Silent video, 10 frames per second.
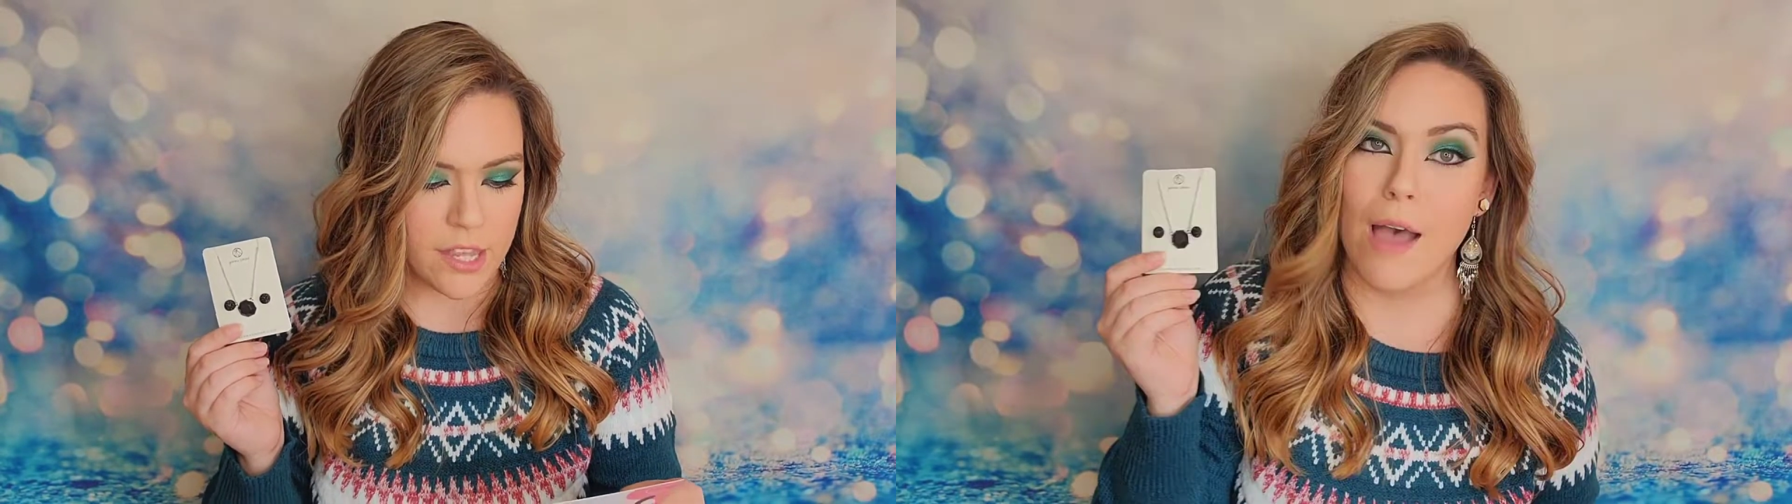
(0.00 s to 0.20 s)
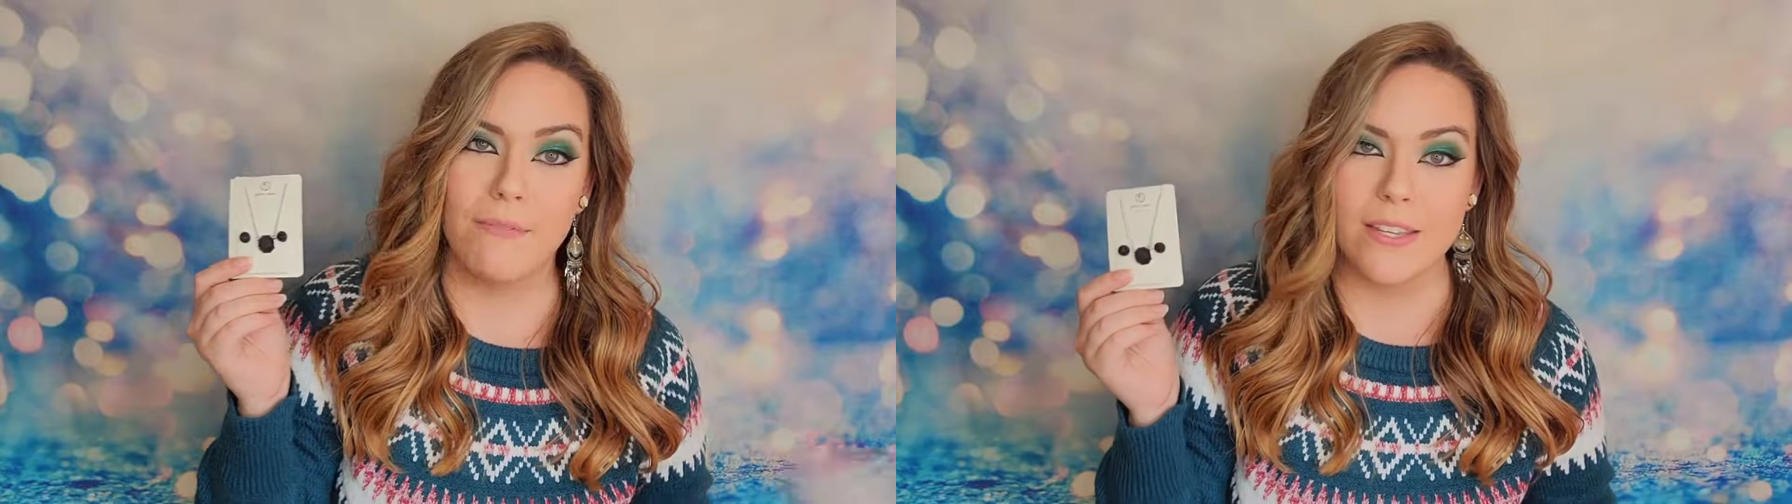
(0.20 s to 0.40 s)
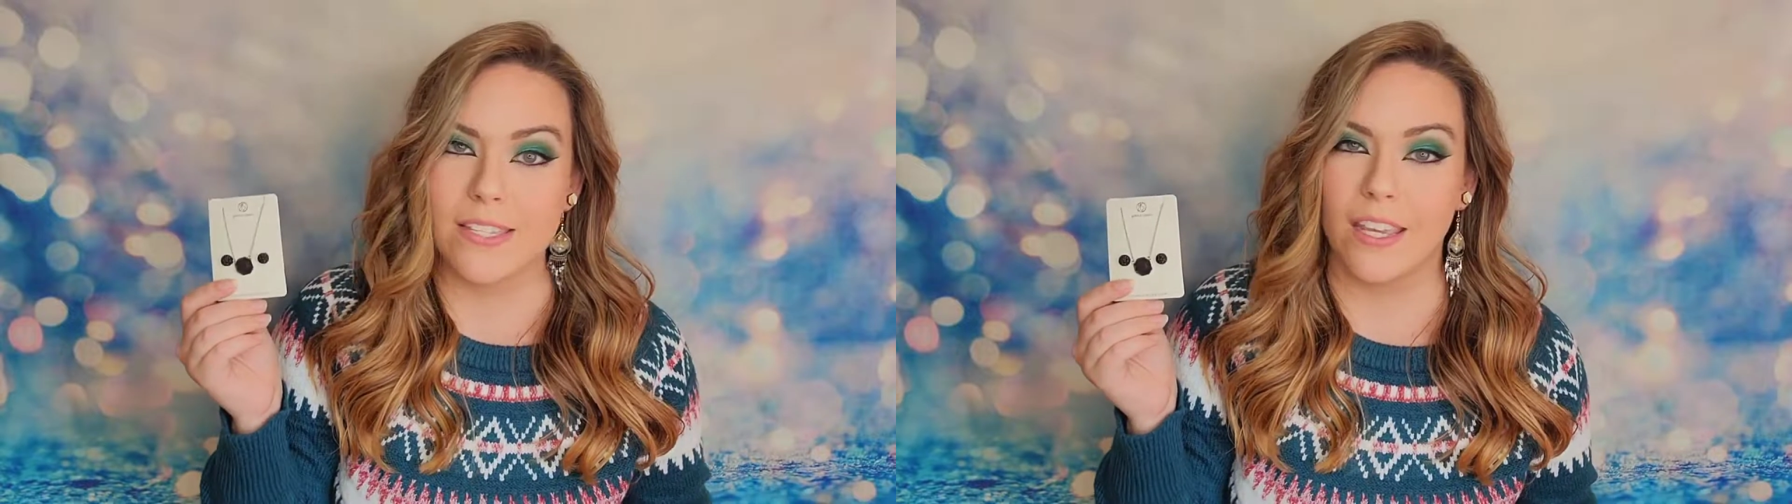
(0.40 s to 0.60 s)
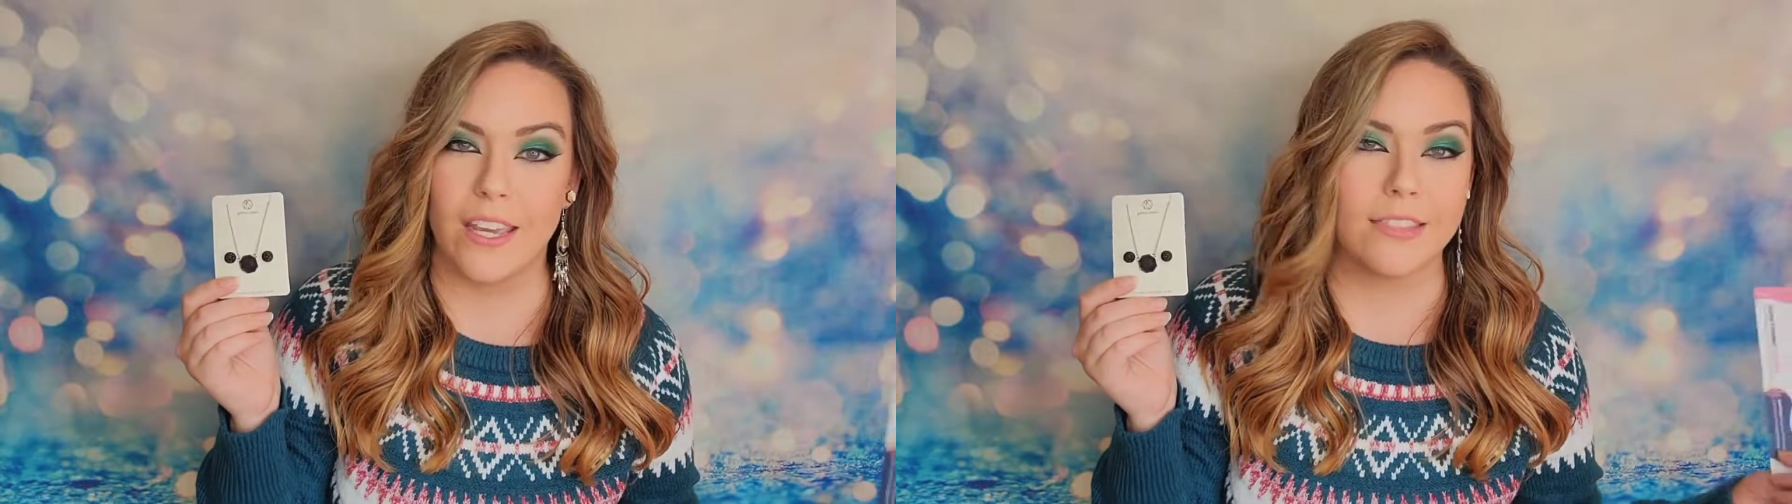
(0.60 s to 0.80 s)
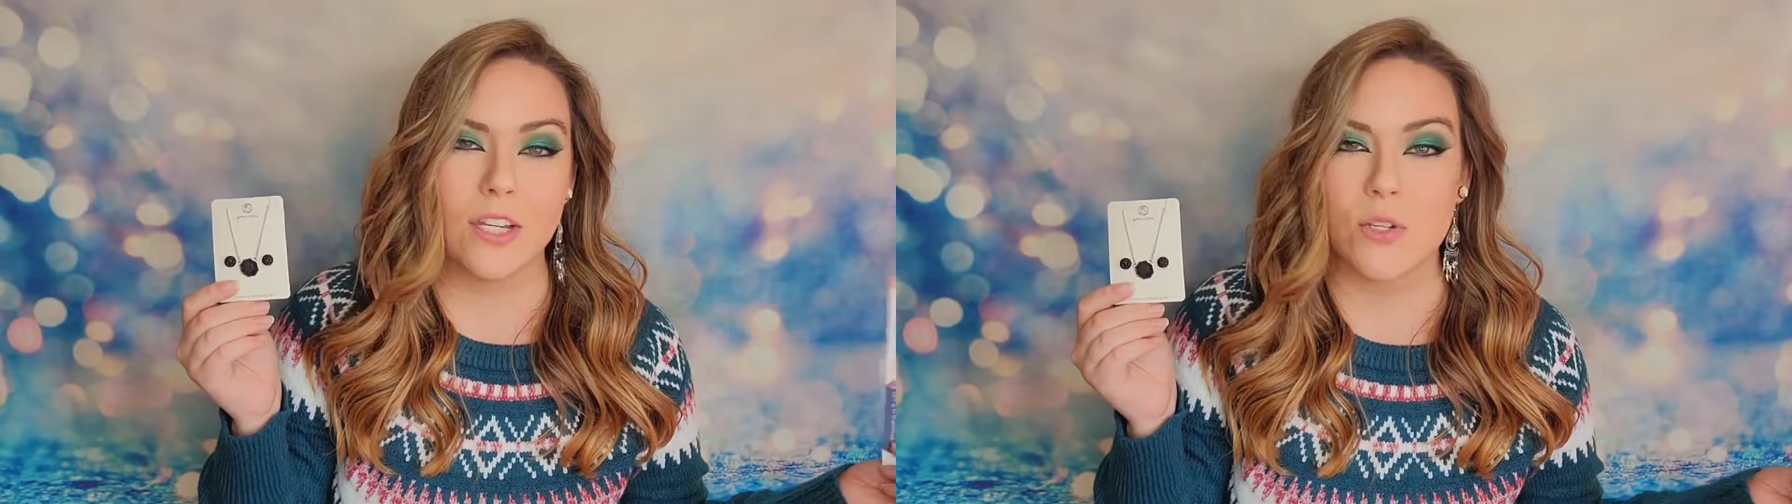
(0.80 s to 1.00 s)

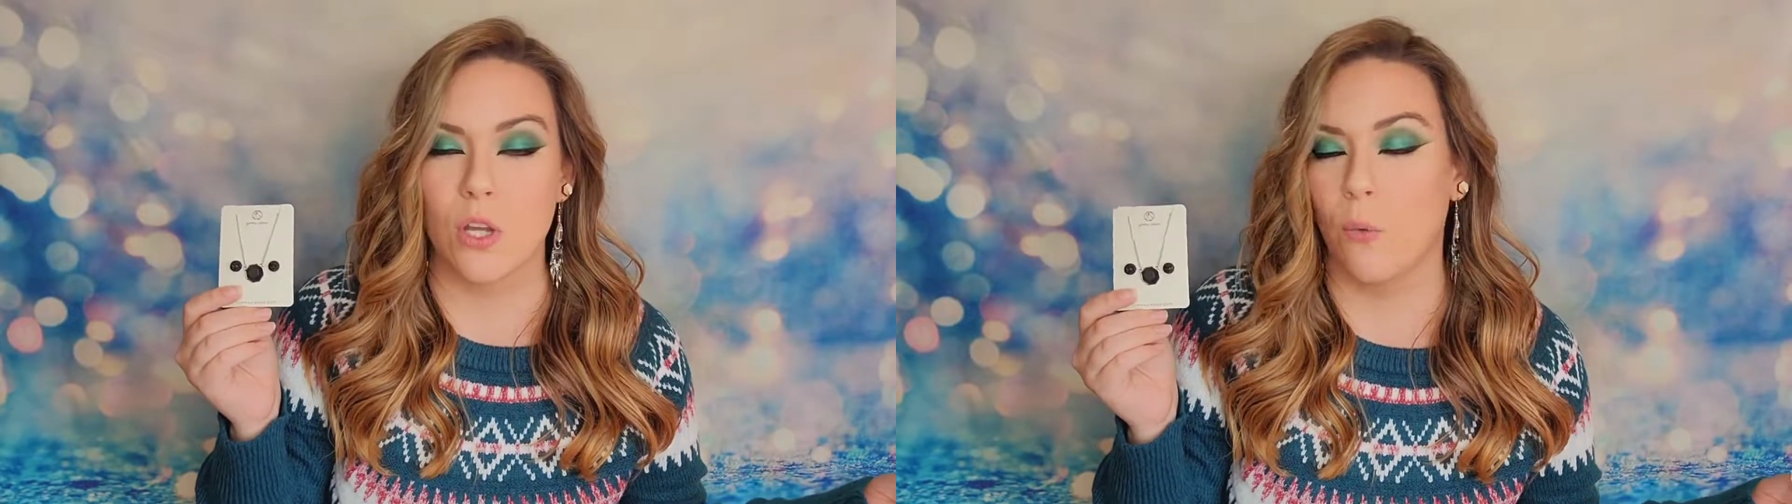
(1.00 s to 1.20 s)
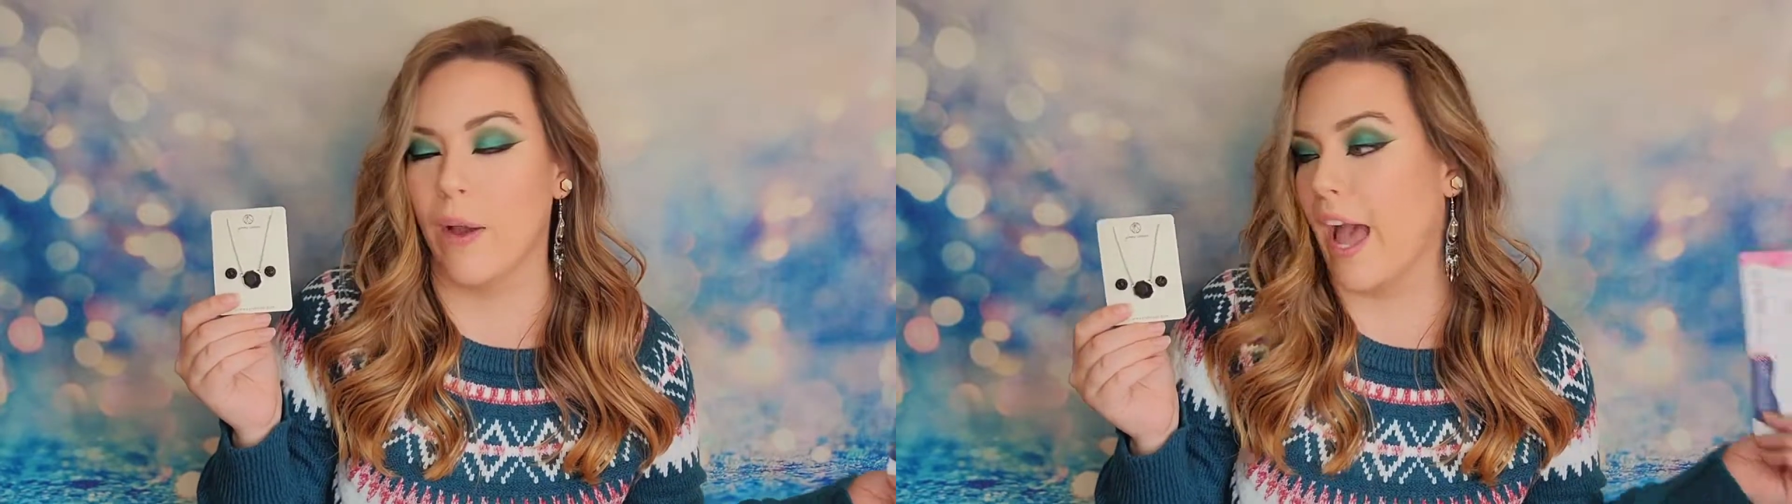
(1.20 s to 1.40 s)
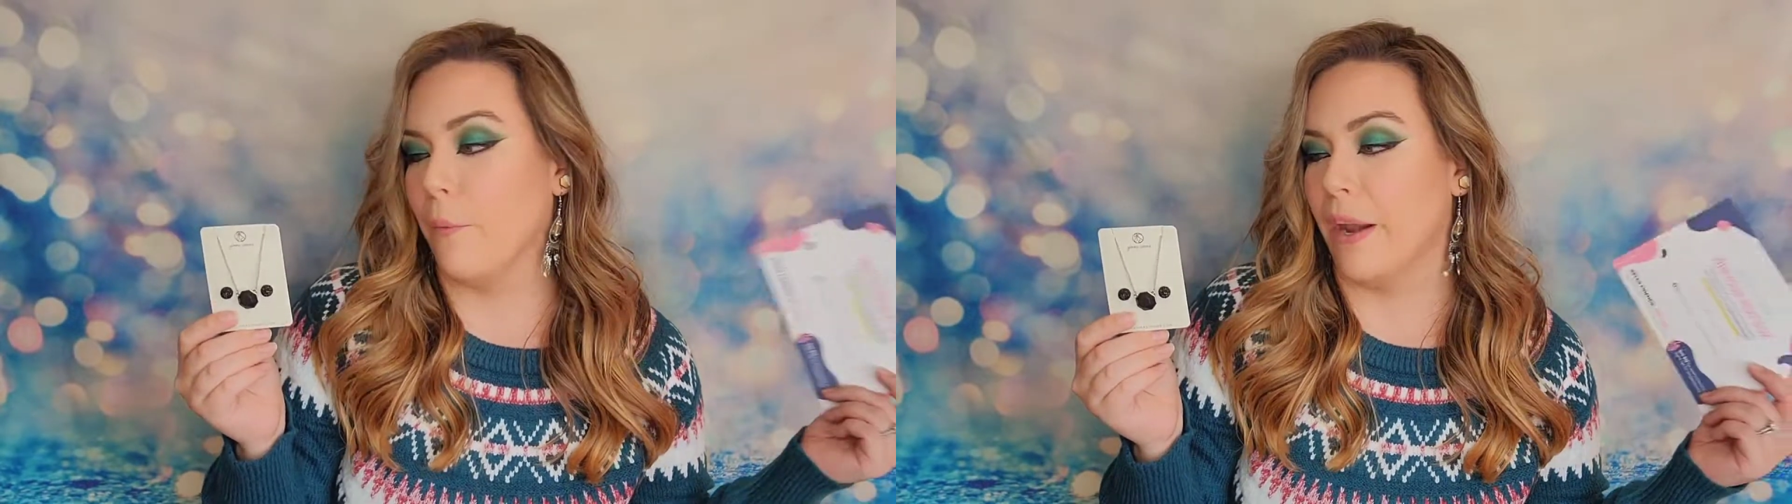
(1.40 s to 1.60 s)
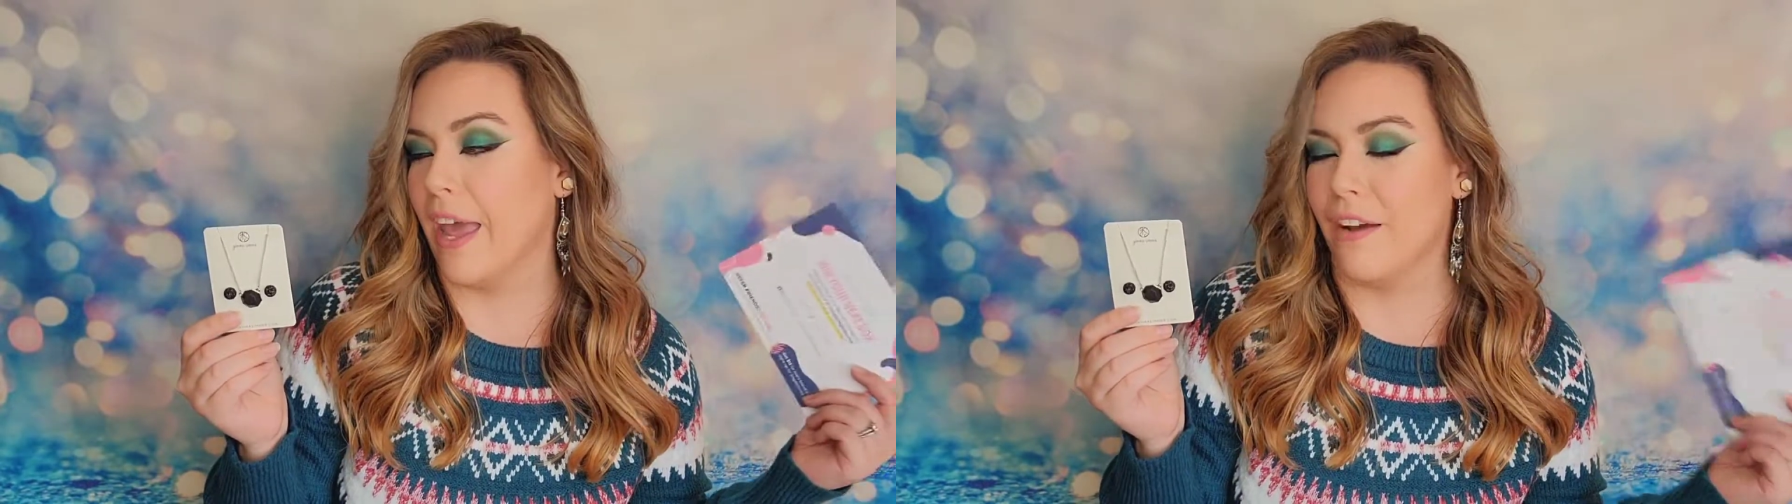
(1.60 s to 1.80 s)
Obviously, there's no way I would